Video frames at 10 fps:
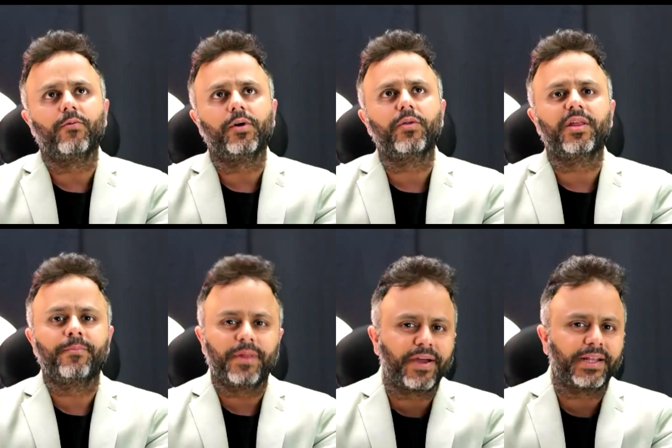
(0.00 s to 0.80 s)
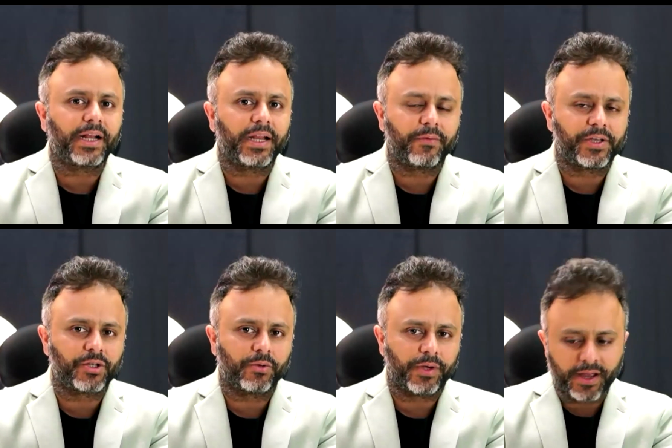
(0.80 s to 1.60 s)
I want to simplify that
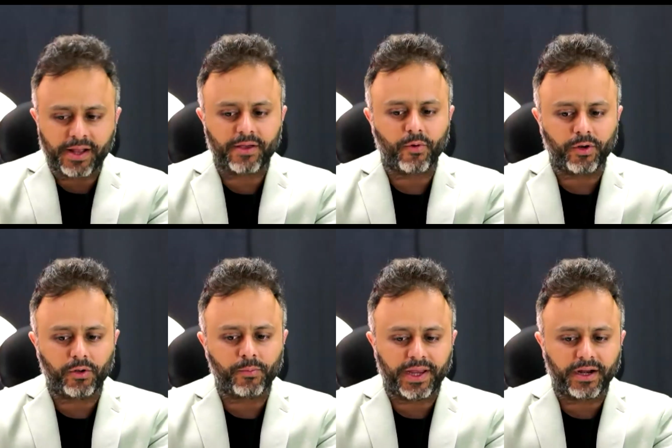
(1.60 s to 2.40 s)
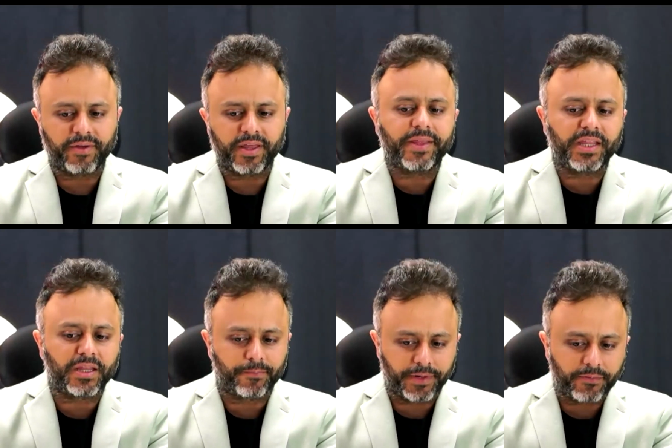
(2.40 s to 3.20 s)
equation, okay? And I want to make it very, very
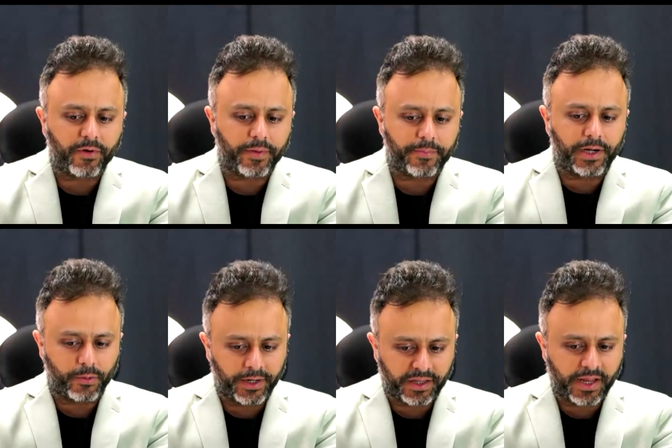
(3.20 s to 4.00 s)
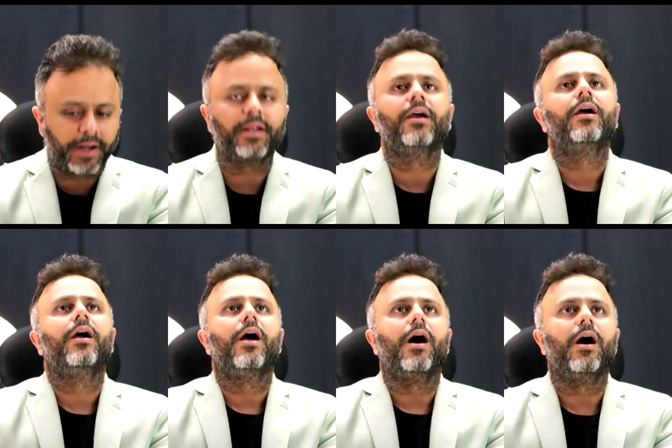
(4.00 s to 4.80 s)
simple for people to understand.
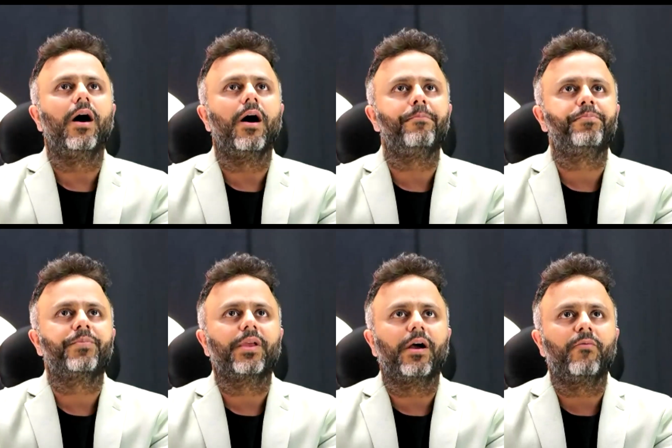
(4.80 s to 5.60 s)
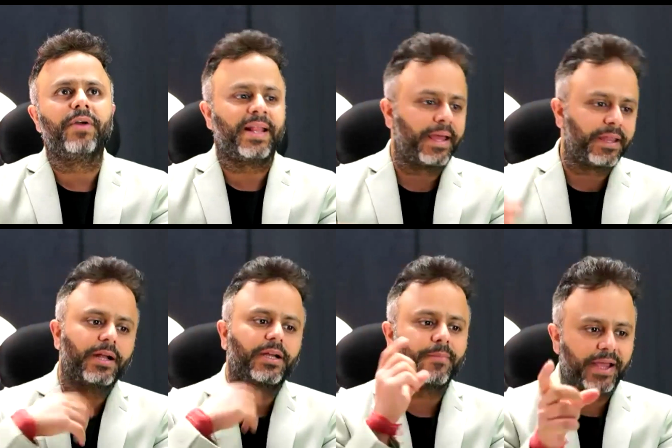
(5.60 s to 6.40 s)
Uh, when I
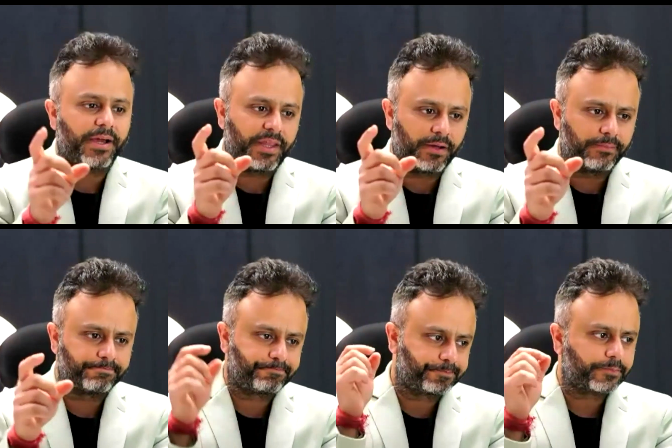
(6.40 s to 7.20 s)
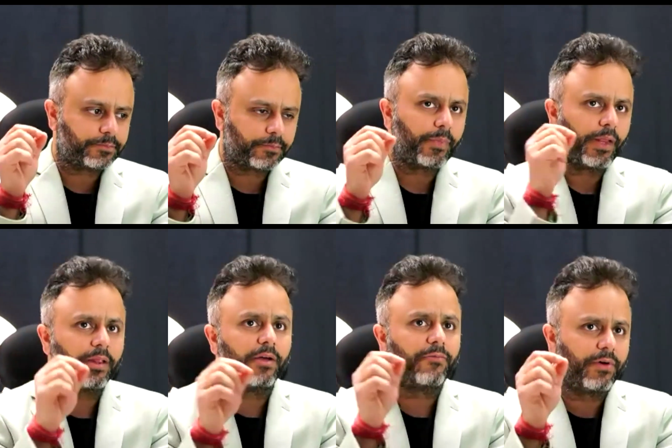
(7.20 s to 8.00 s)
started my career,
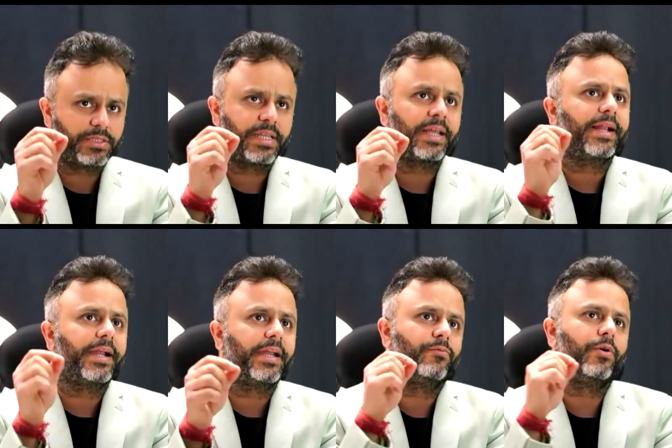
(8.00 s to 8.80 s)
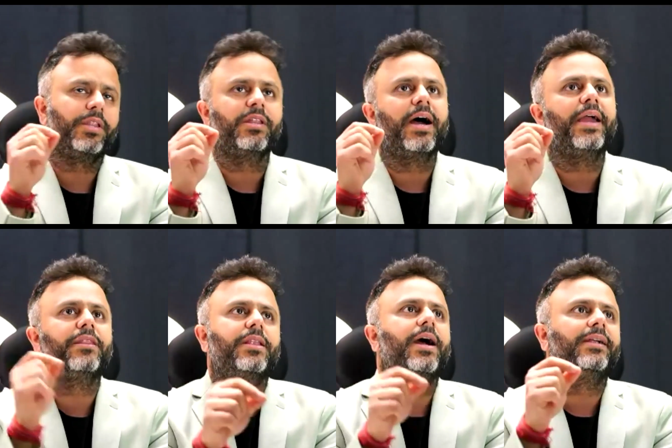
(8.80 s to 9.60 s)
the first thing that I did was
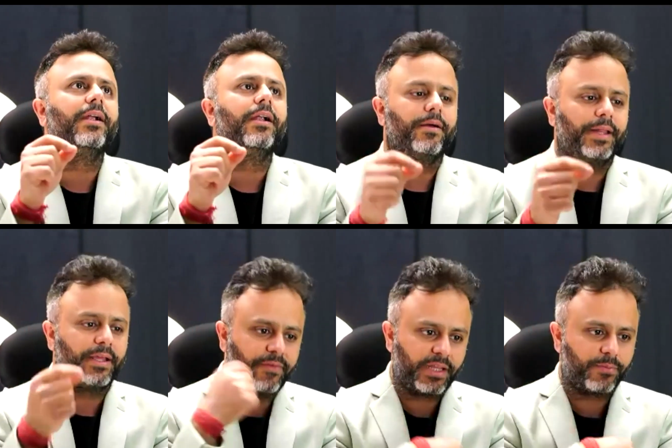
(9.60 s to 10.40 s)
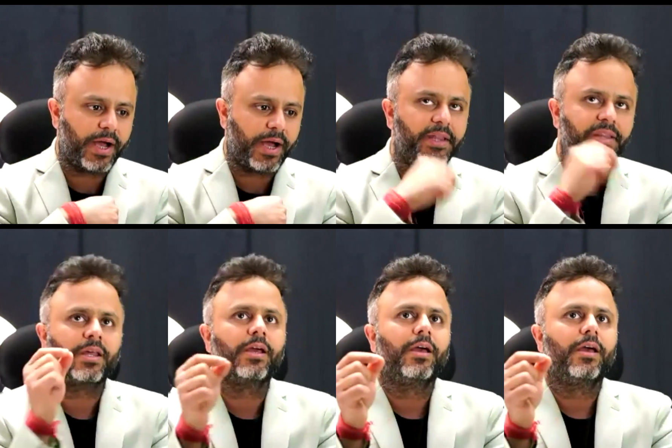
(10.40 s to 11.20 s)
I started learning Facebook
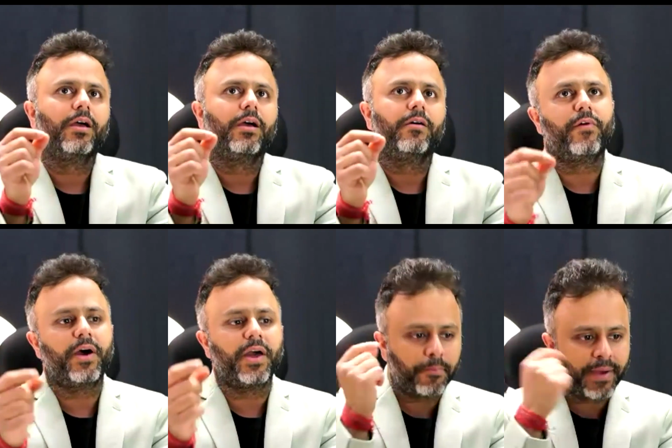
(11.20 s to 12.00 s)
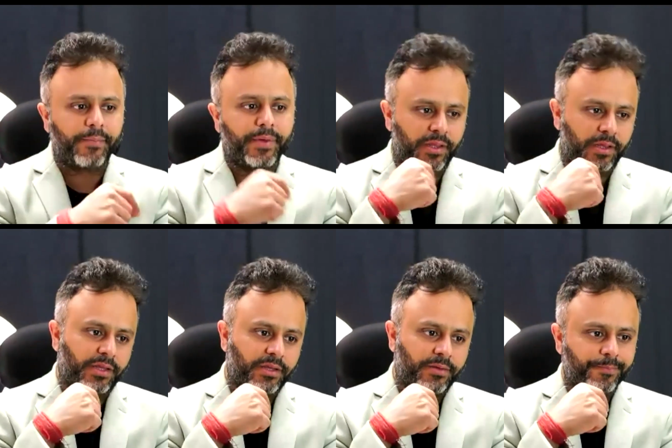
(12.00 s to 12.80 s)
ads for my
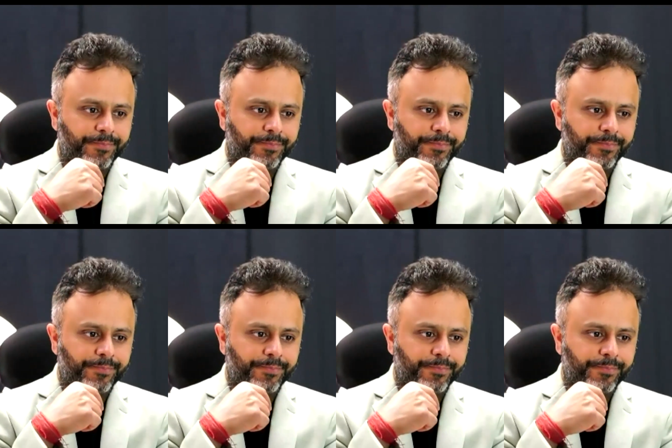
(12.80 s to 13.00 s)
business.